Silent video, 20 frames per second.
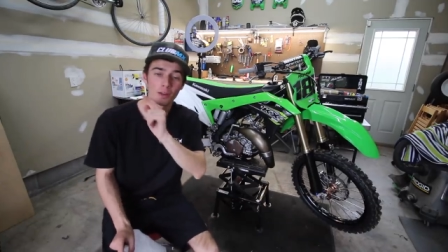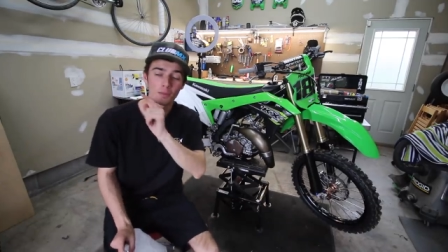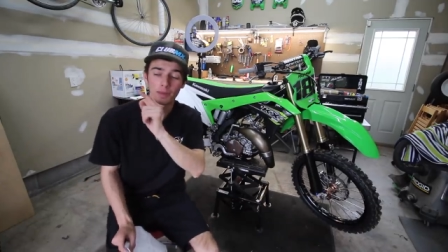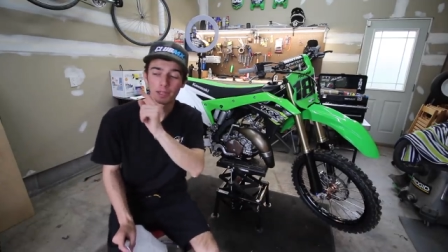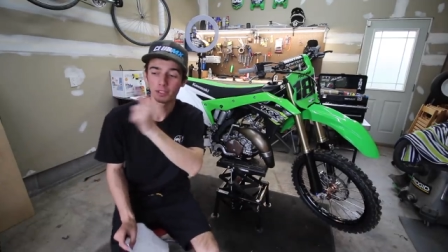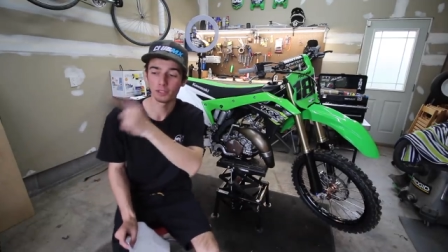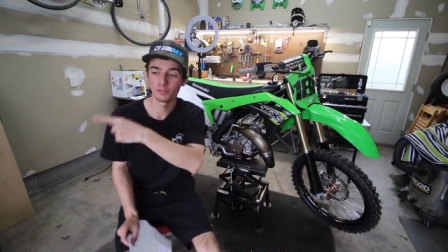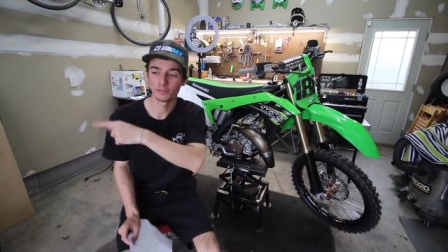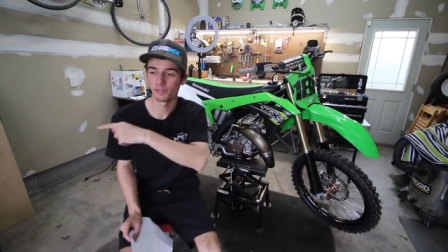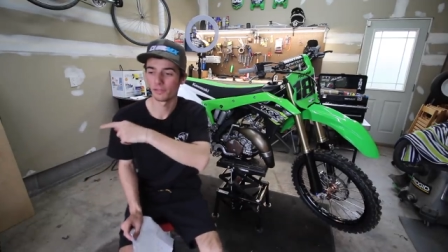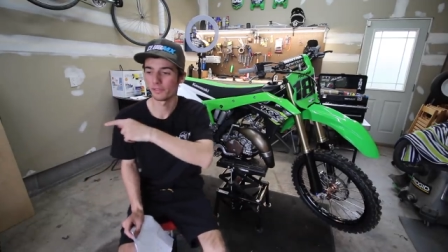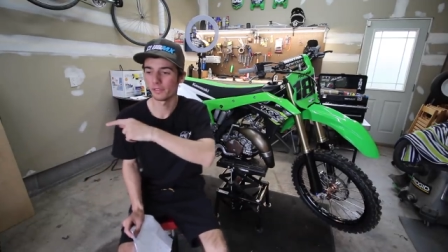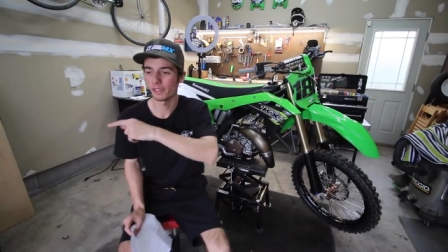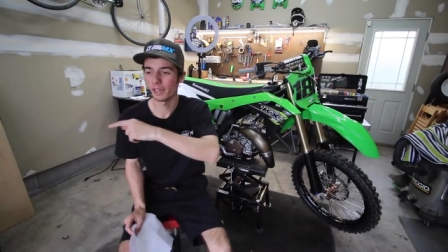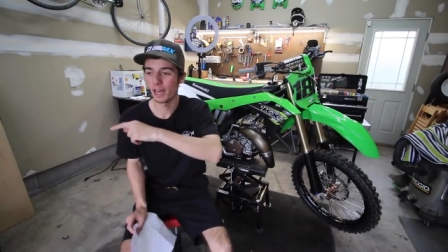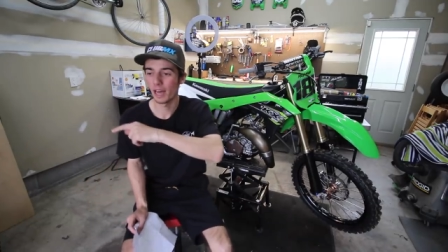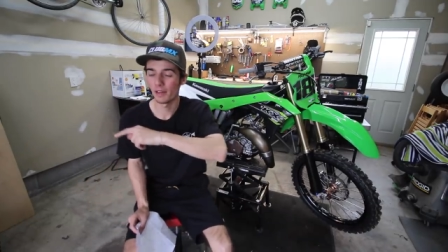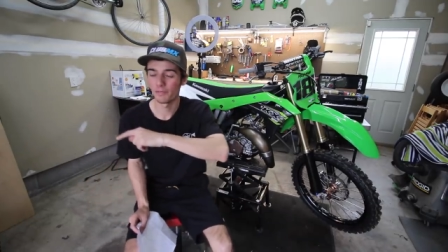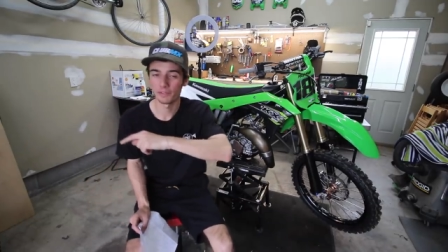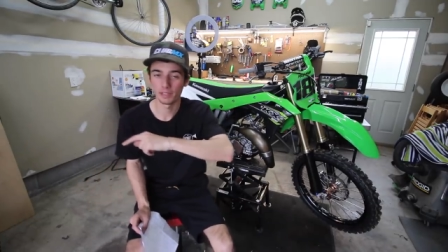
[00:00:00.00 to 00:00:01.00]
my
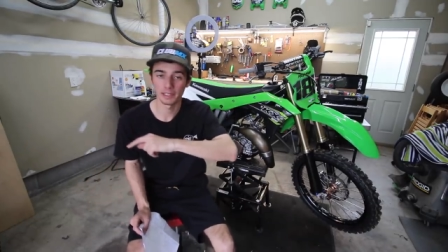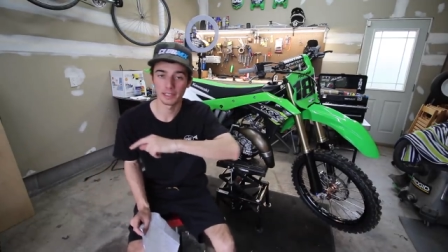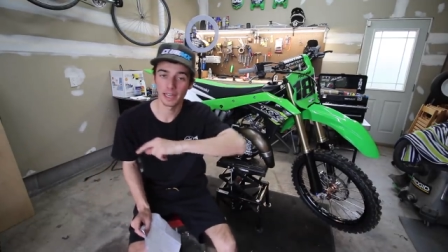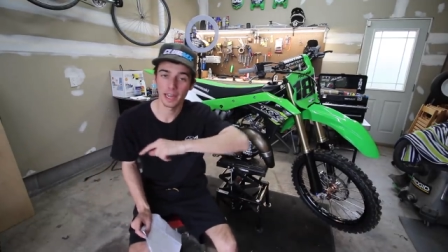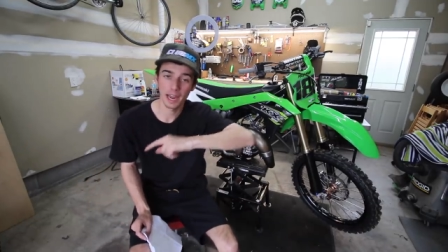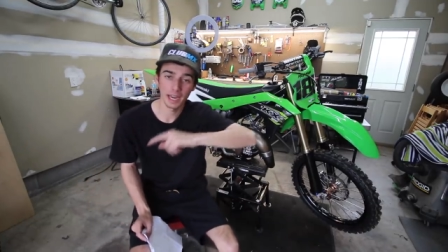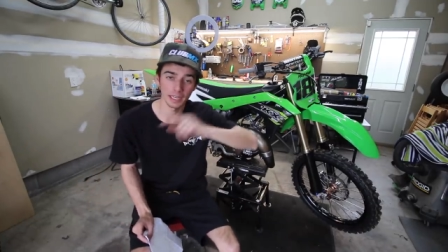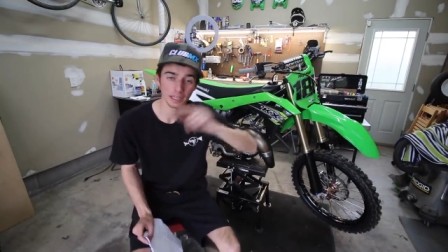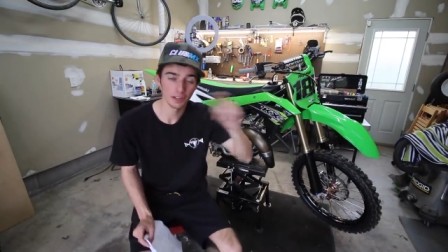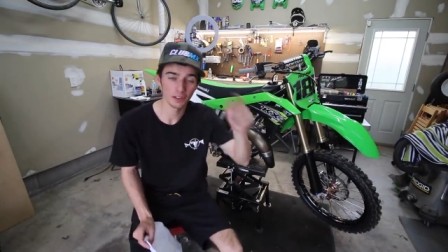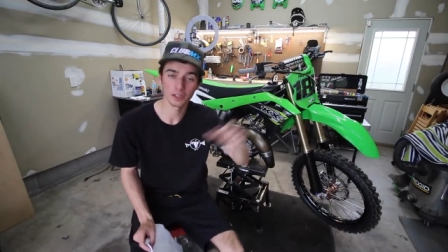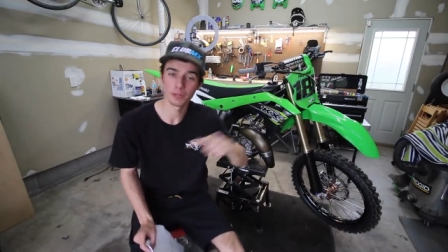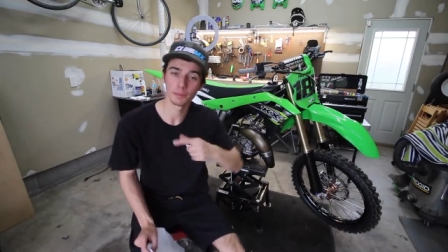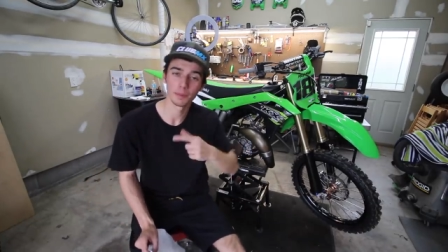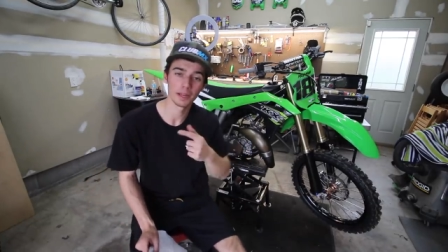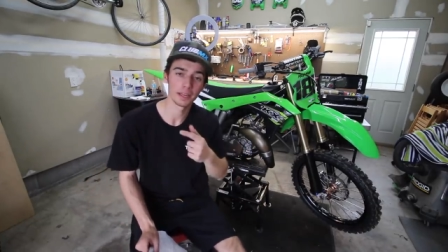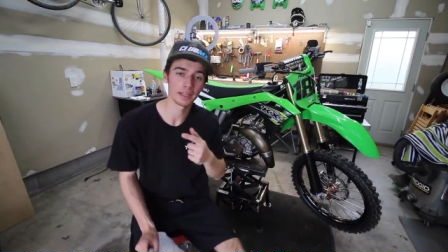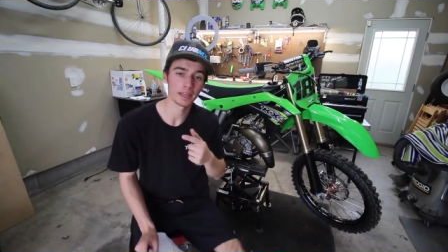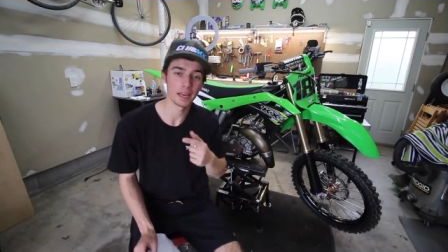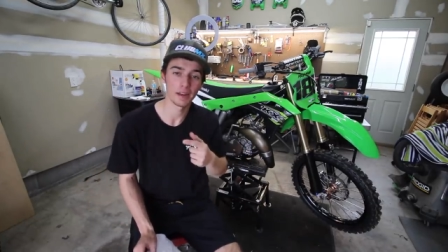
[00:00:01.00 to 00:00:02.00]
250F, and any other
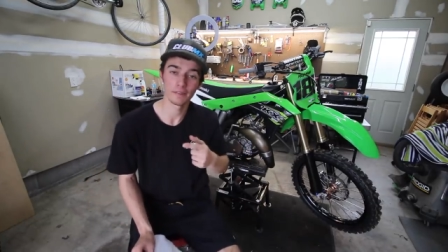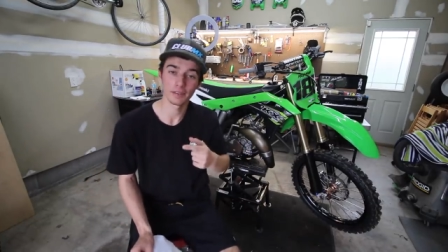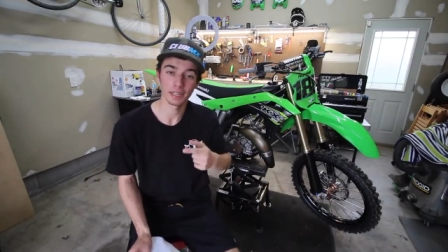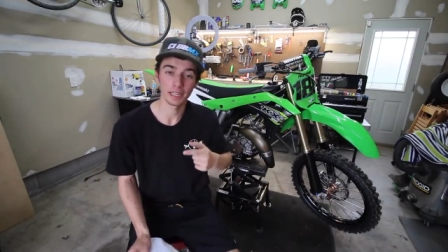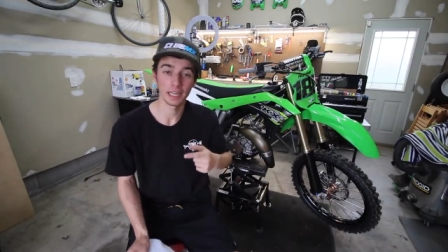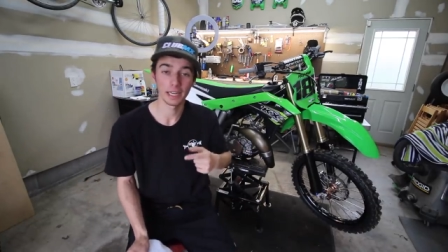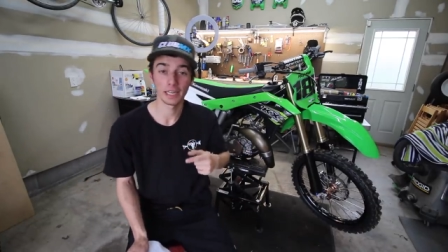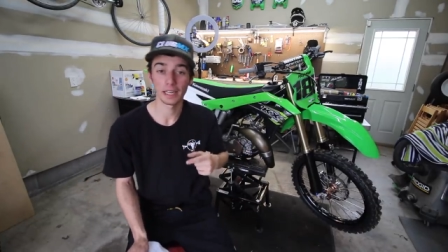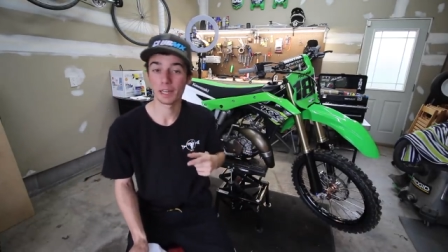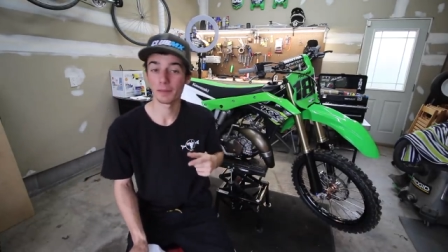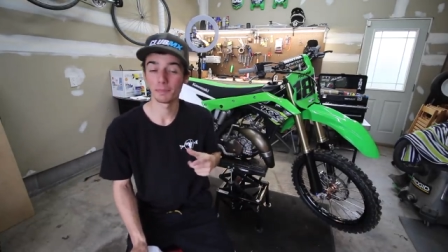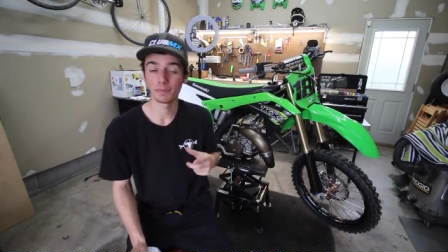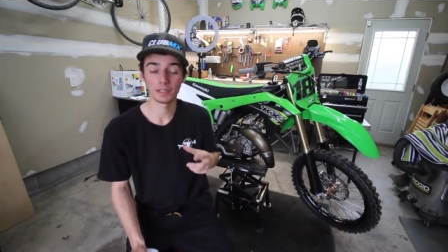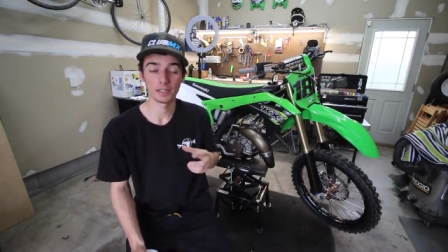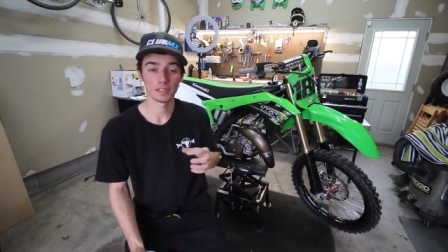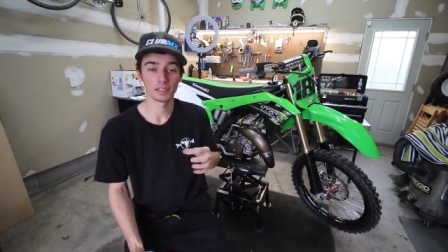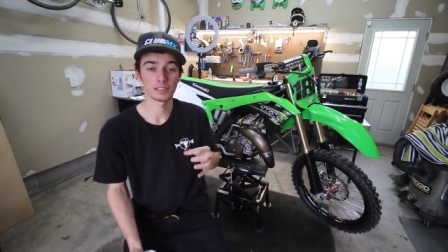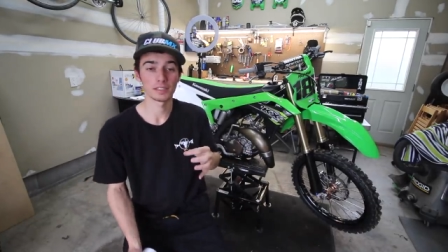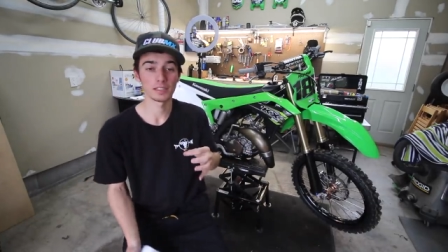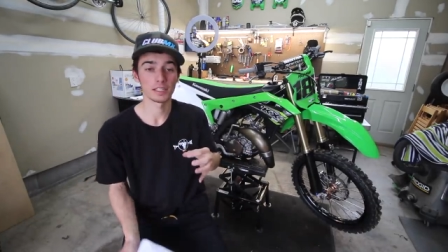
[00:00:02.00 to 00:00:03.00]
bike I ever get again,
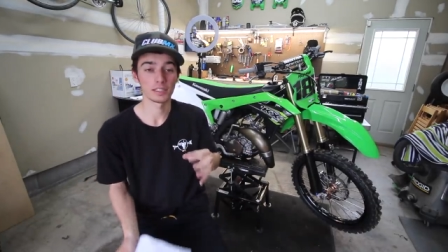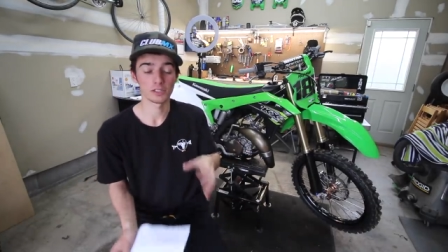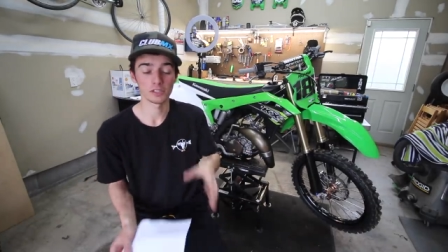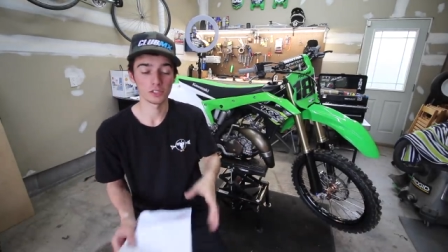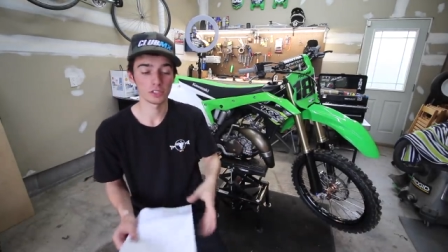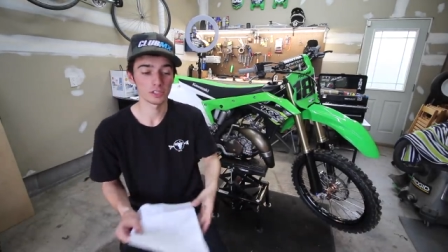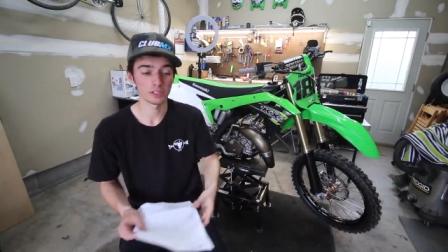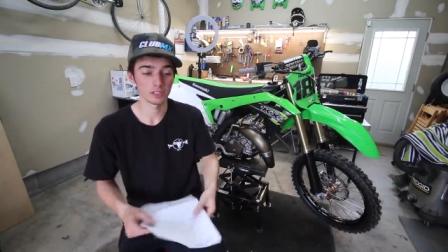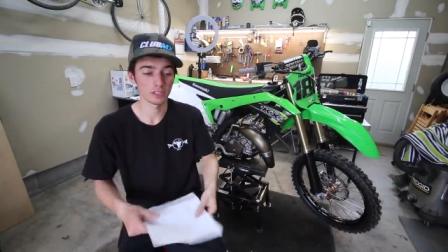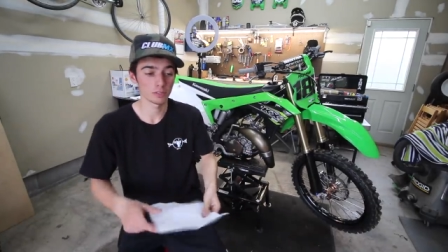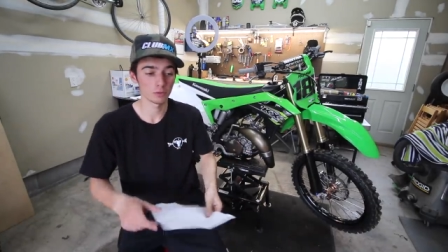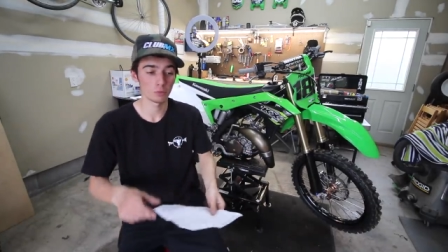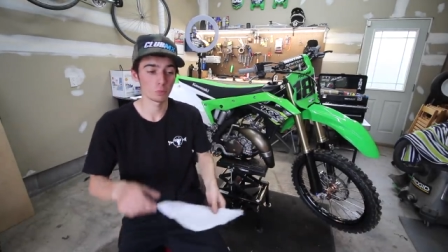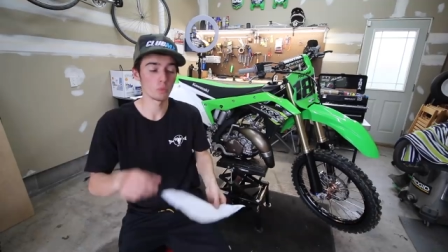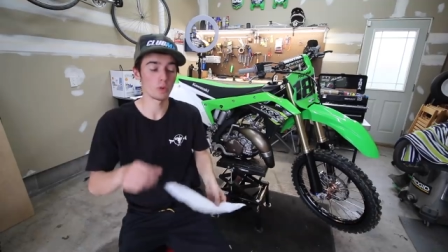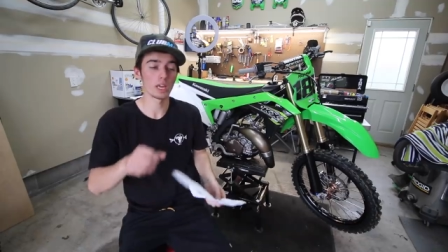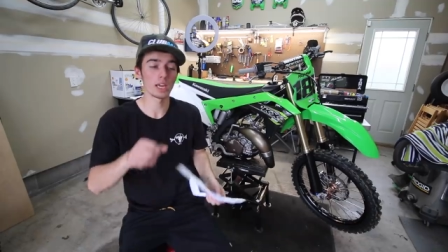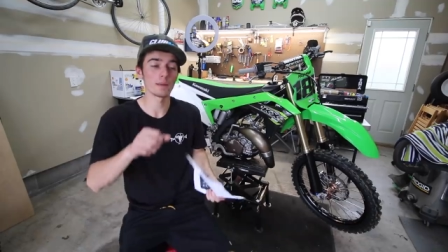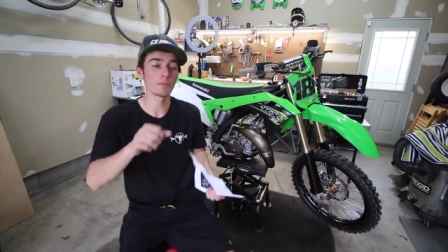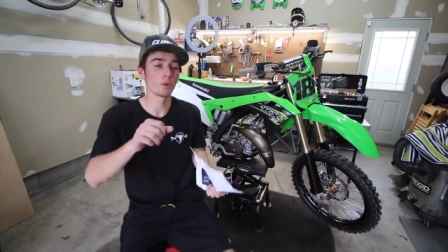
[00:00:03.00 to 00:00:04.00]
because it's just
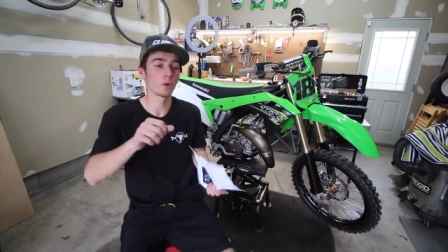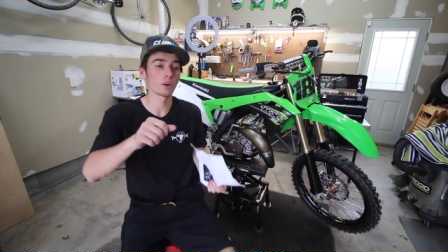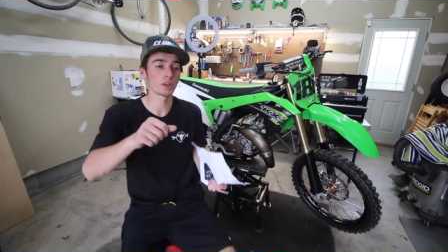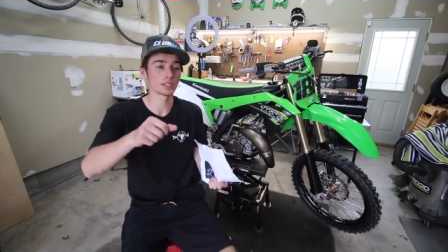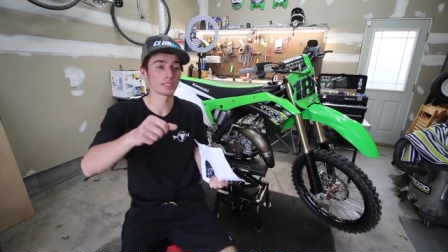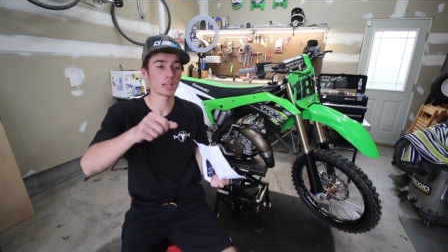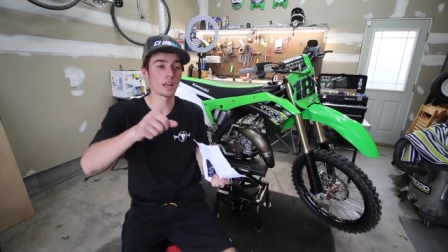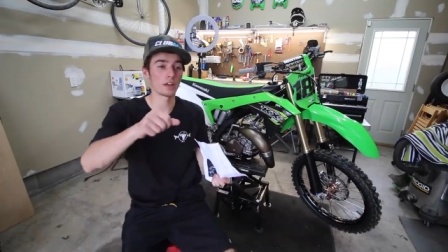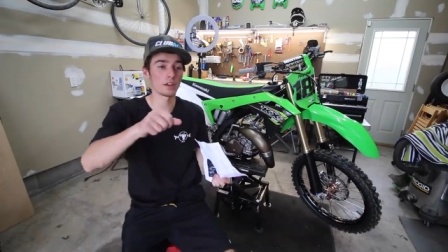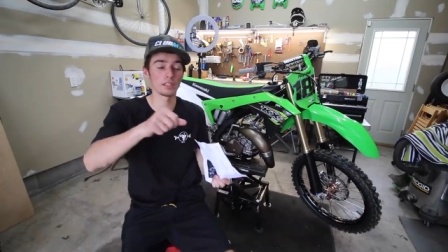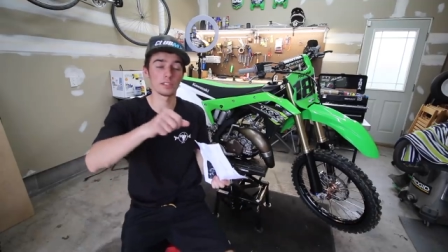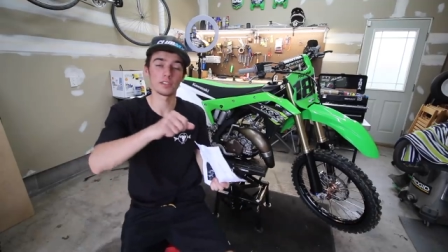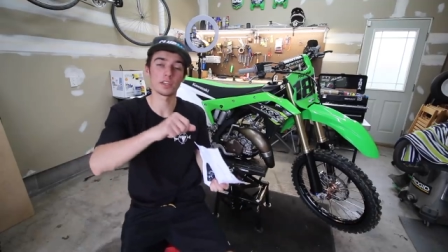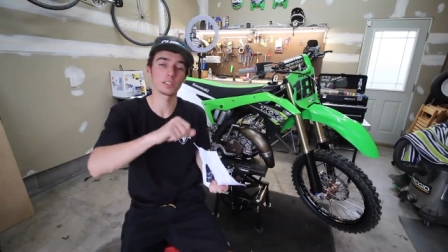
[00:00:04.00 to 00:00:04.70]
way more solid.